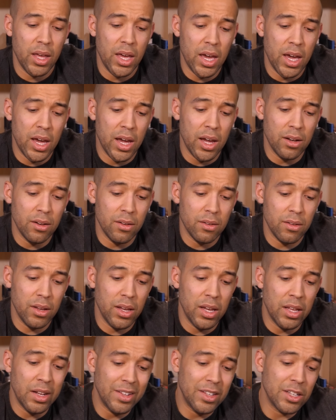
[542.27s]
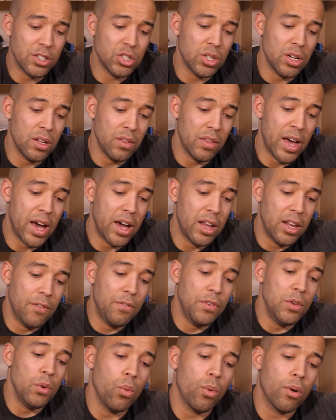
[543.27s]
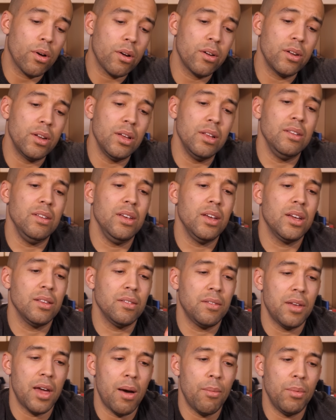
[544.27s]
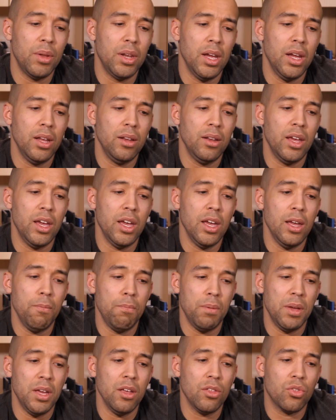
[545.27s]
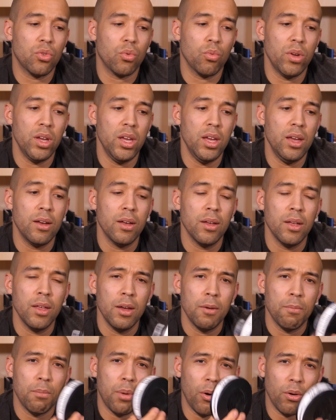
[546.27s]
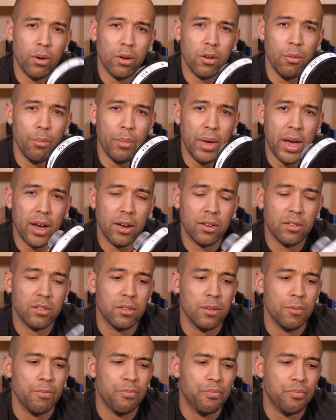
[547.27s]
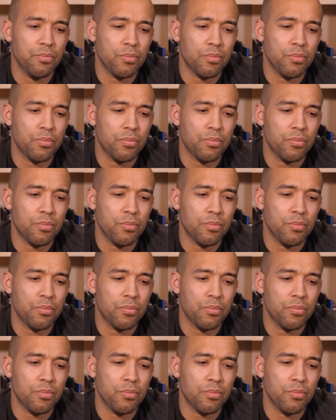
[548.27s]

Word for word: And in addition to that, you were going to decontaminate a P3 Particle Max,